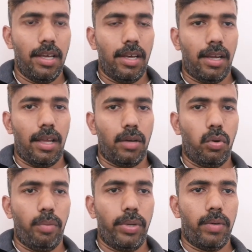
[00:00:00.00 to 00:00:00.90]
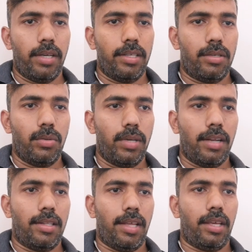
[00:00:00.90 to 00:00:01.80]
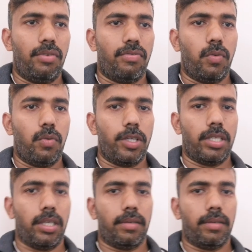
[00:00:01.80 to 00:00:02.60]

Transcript: and I hope you understood, and thank you for watching.